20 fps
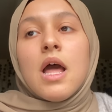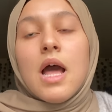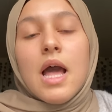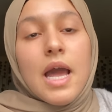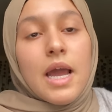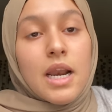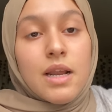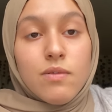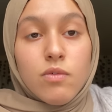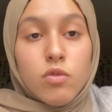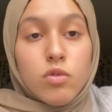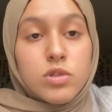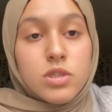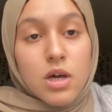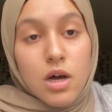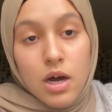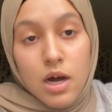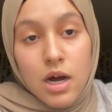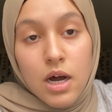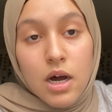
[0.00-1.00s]
A-levels
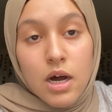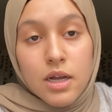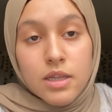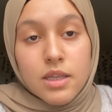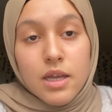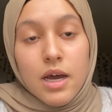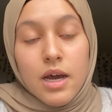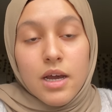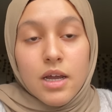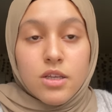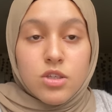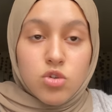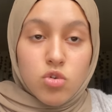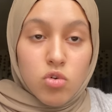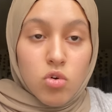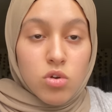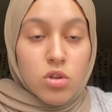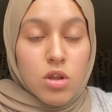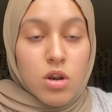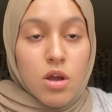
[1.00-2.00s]
are hard. I
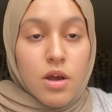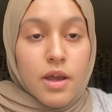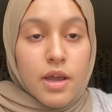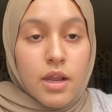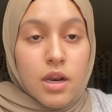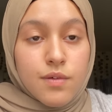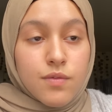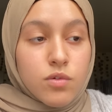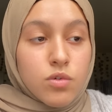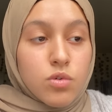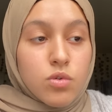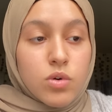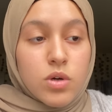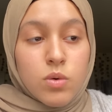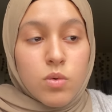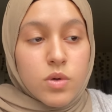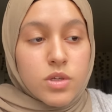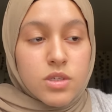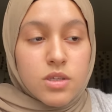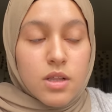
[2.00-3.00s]
struggled a lot at A-level.
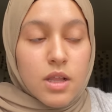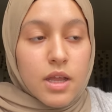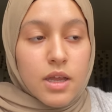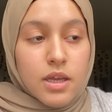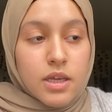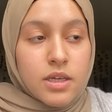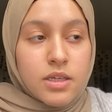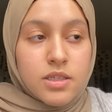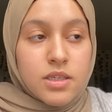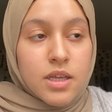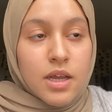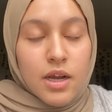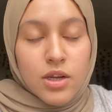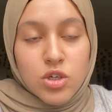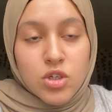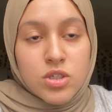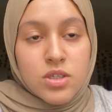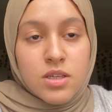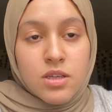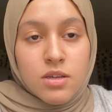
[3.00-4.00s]
It wasn't like easy. I
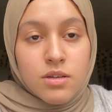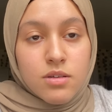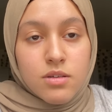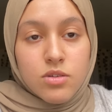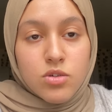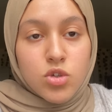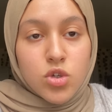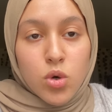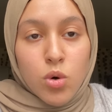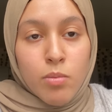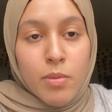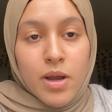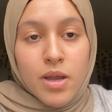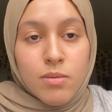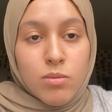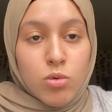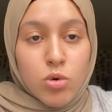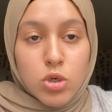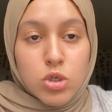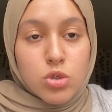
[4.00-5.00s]
just didn't show my
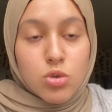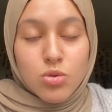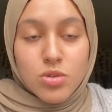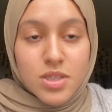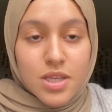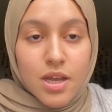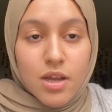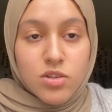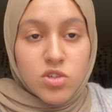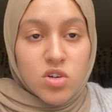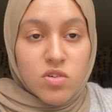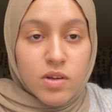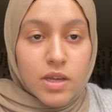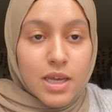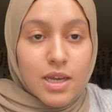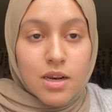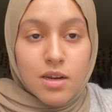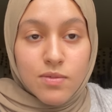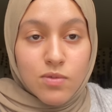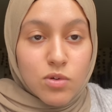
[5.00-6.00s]
emotional side during
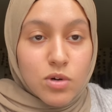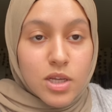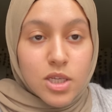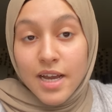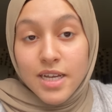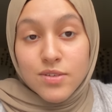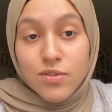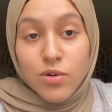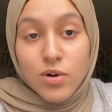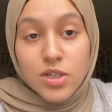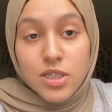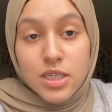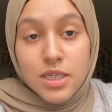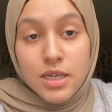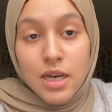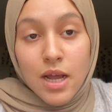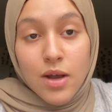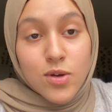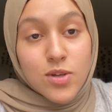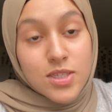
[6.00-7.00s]
A-level. Thanks for
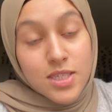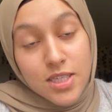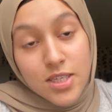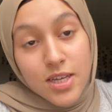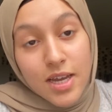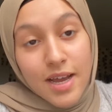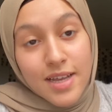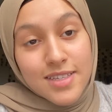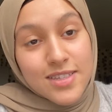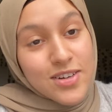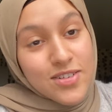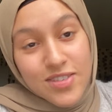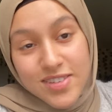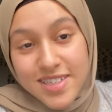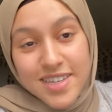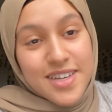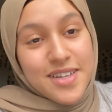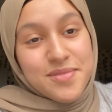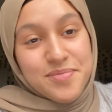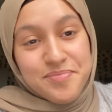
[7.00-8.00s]
watching. I'll see you guys another
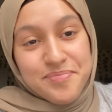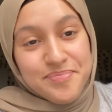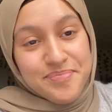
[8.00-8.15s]
time.